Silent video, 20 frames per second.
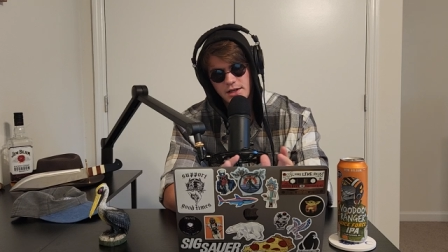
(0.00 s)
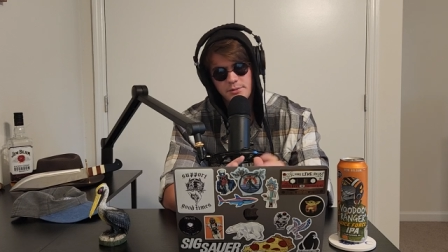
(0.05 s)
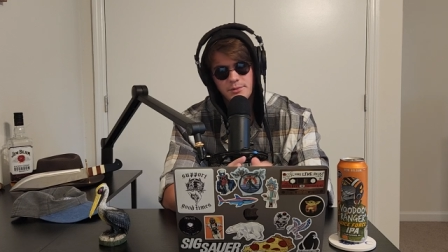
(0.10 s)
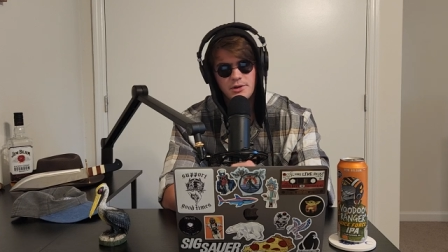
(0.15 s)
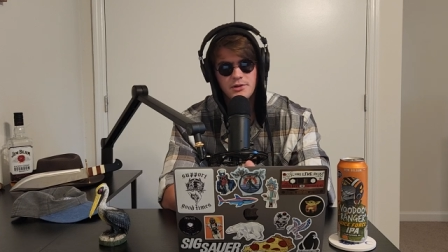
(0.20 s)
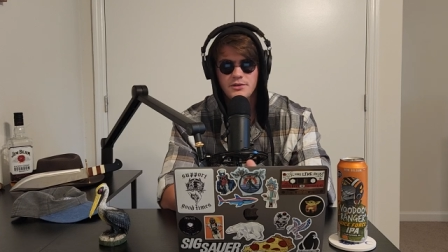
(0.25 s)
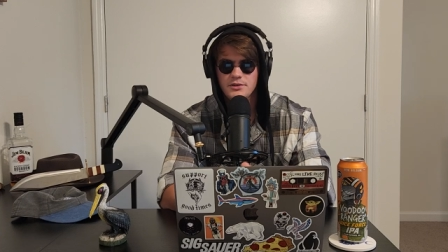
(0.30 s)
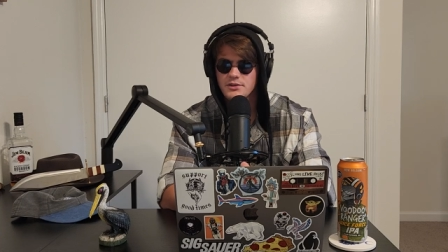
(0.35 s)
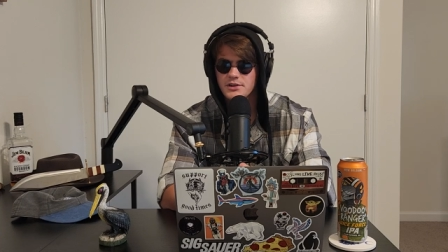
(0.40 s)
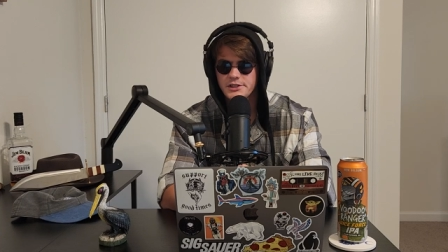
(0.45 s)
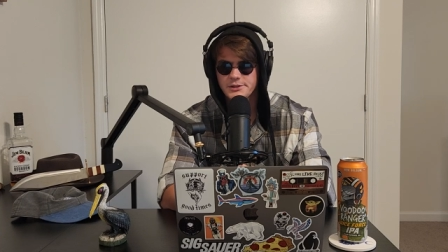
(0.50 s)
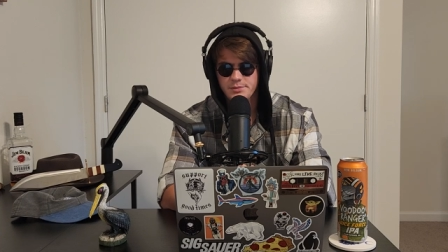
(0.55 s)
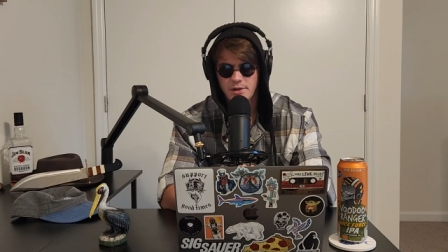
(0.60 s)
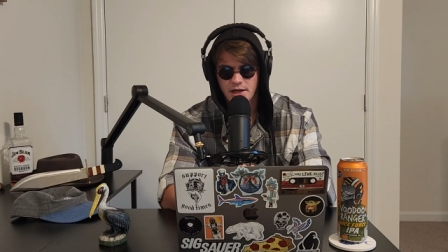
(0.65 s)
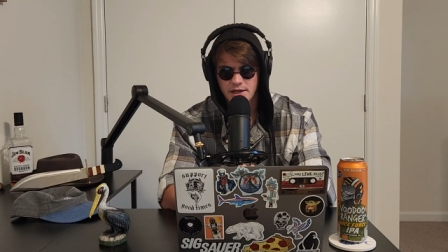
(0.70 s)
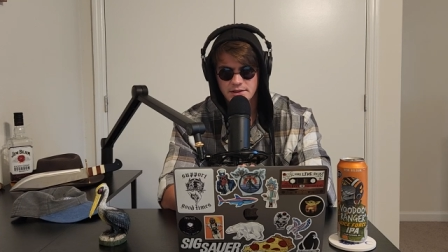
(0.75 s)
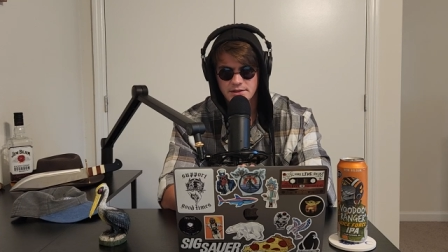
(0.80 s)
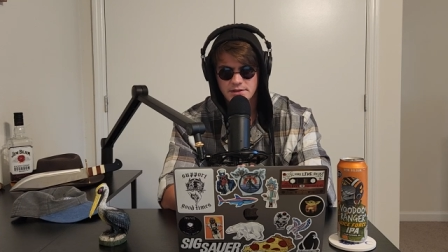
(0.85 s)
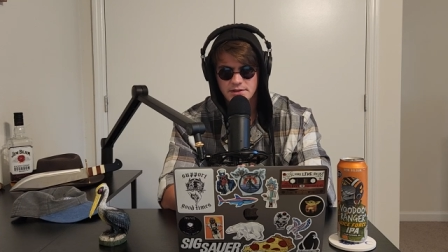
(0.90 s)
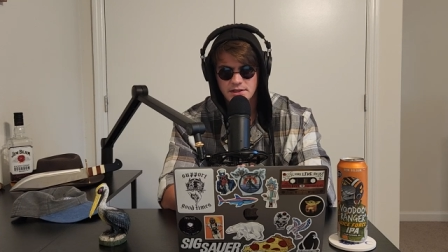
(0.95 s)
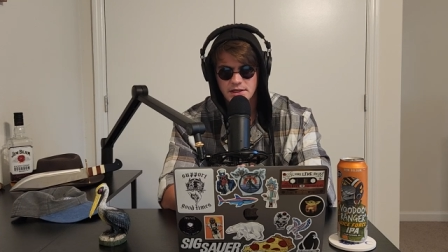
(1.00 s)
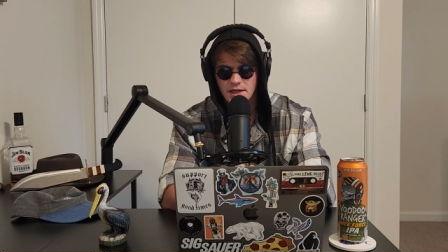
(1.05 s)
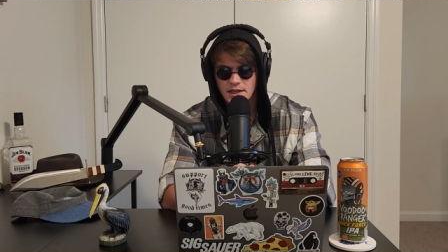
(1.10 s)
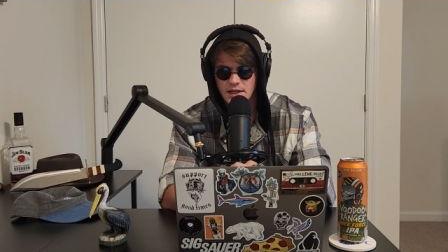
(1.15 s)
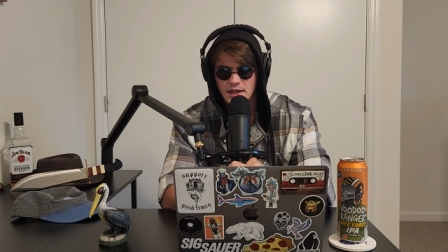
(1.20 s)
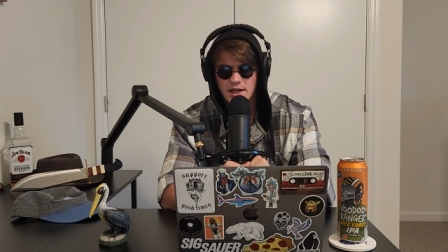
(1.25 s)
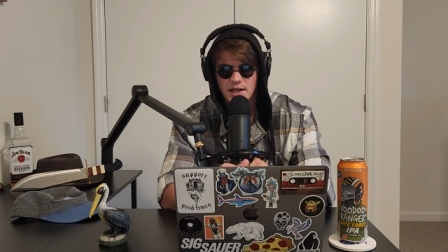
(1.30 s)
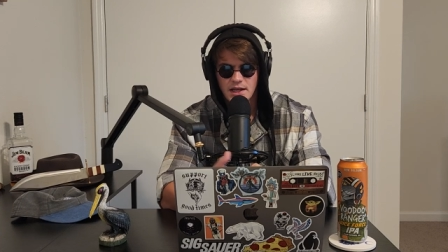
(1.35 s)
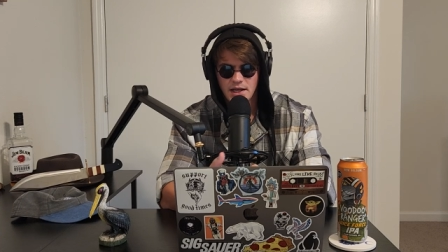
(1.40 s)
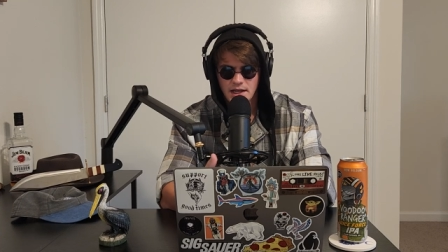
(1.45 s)
going to be what you expect
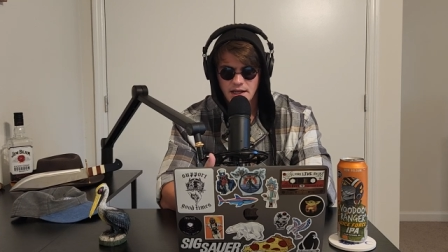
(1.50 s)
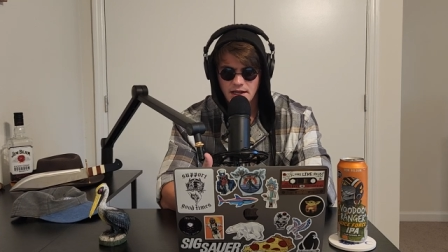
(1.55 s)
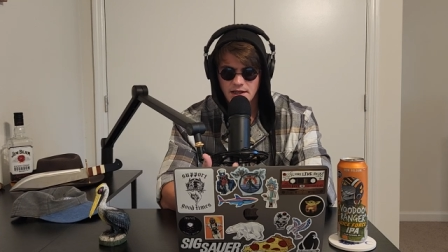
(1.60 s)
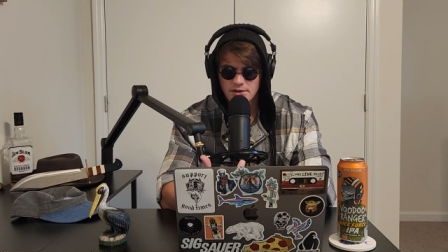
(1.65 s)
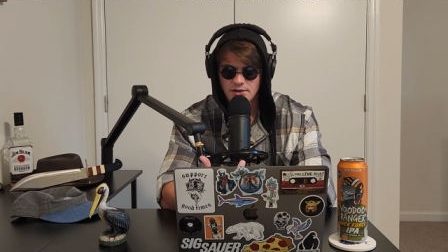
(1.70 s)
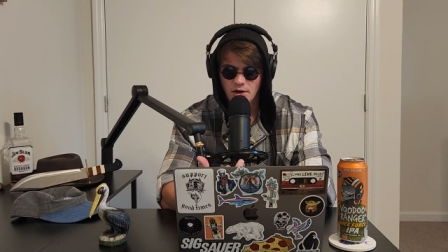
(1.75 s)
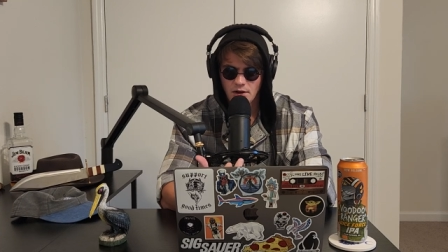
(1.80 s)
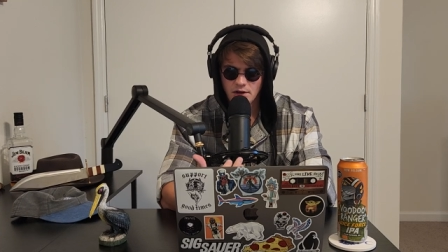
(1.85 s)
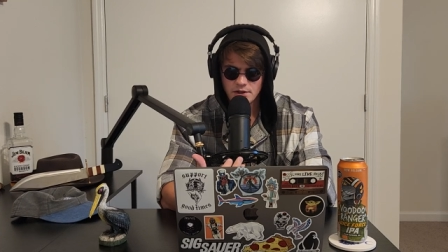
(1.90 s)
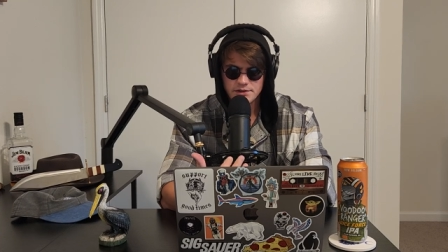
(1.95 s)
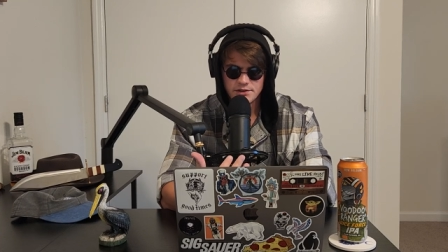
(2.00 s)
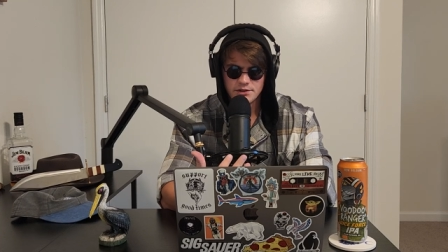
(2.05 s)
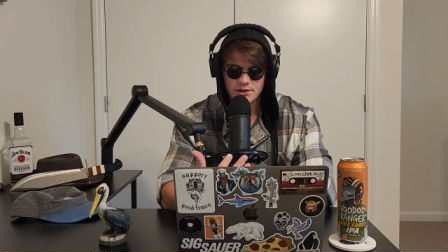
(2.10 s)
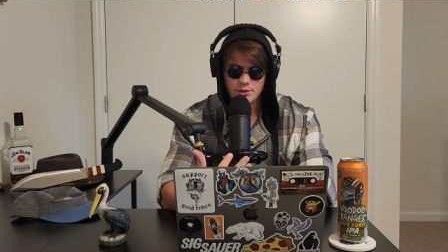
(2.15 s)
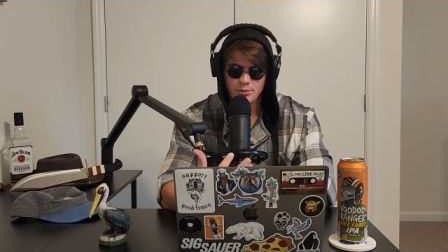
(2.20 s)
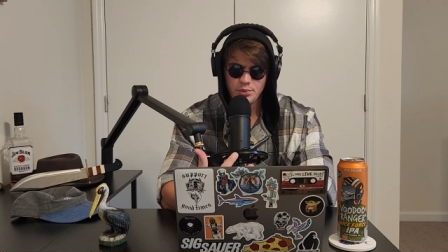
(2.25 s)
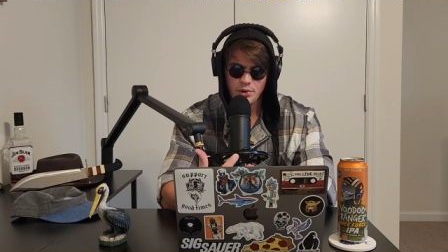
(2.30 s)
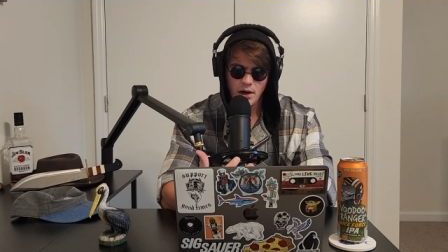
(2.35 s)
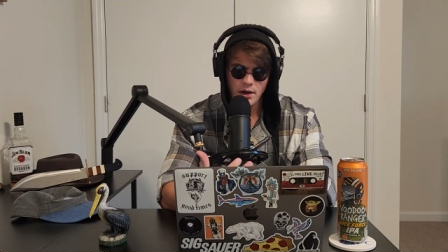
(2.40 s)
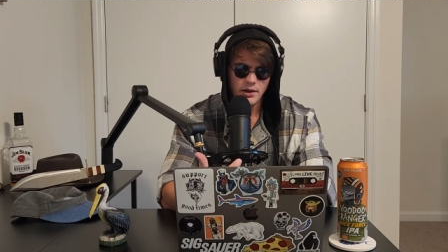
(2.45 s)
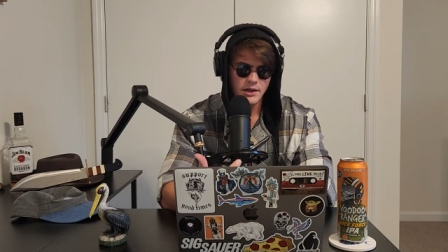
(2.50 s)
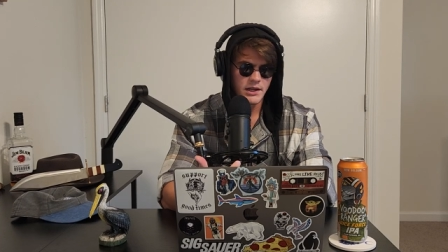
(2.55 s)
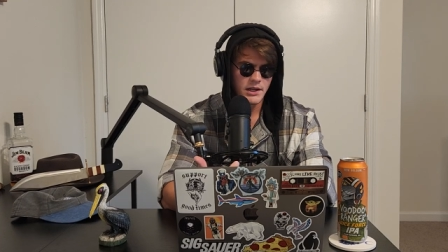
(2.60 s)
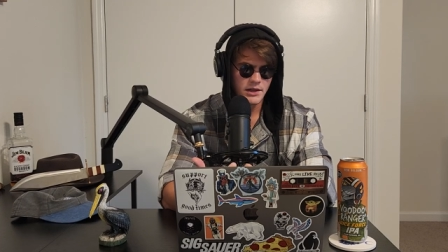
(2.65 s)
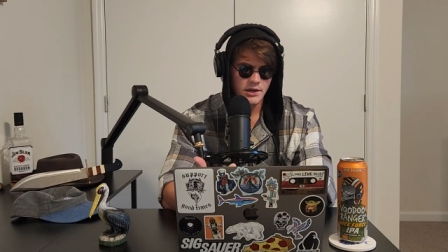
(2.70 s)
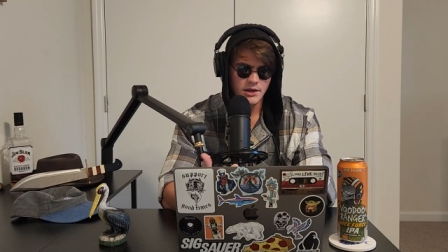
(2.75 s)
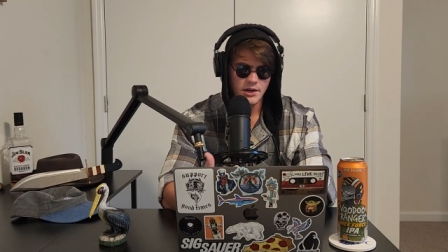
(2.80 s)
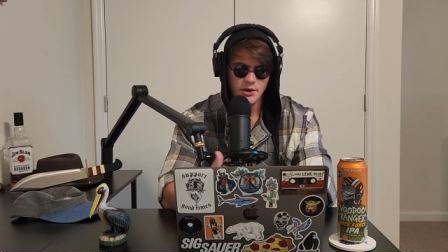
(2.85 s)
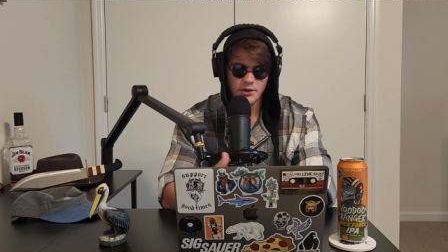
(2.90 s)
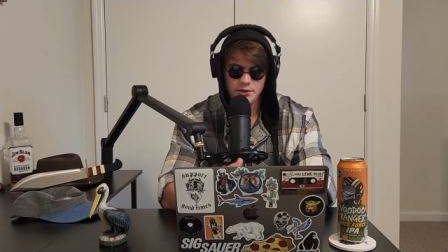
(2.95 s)
and also you're probably going to